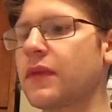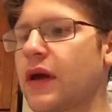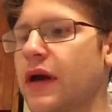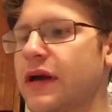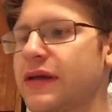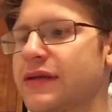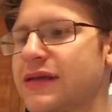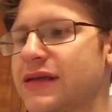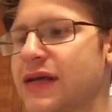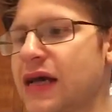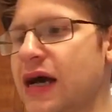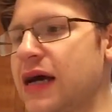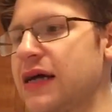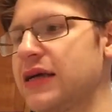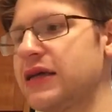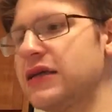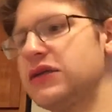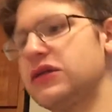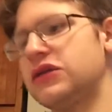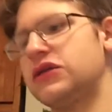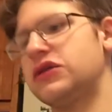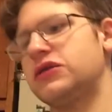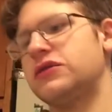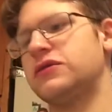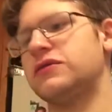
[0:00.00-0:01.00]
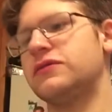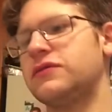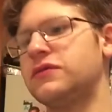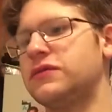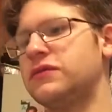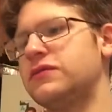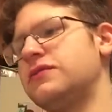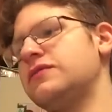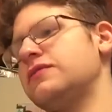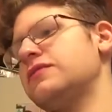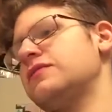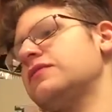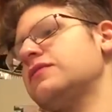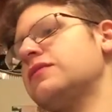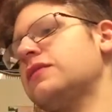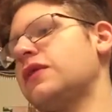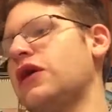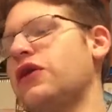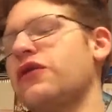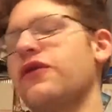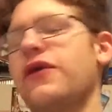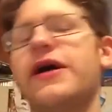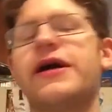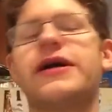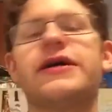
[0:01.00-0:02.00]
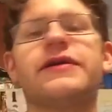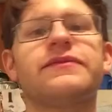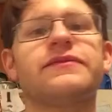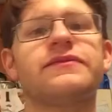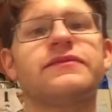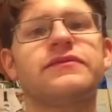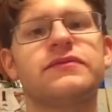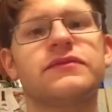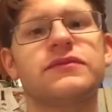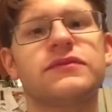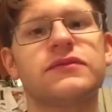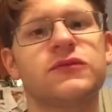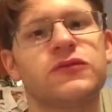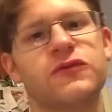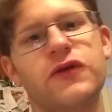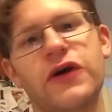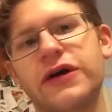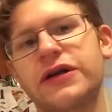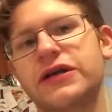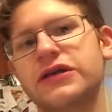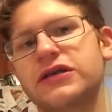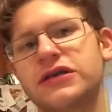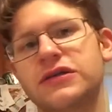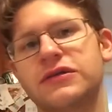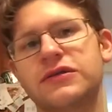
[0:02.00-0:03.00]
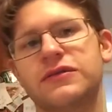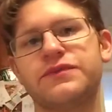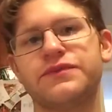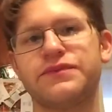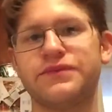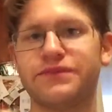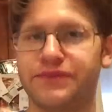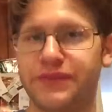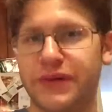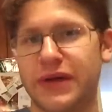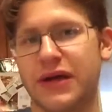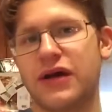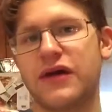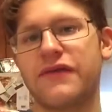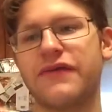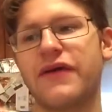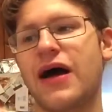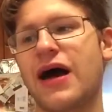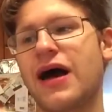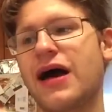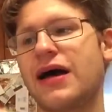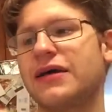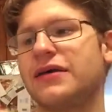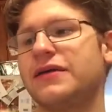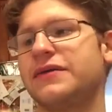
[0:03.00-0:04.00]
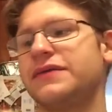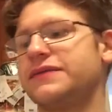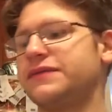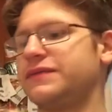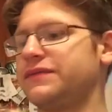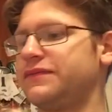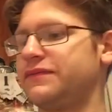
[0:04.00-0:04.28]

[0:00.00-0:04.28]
It's not the greatest beer I've had.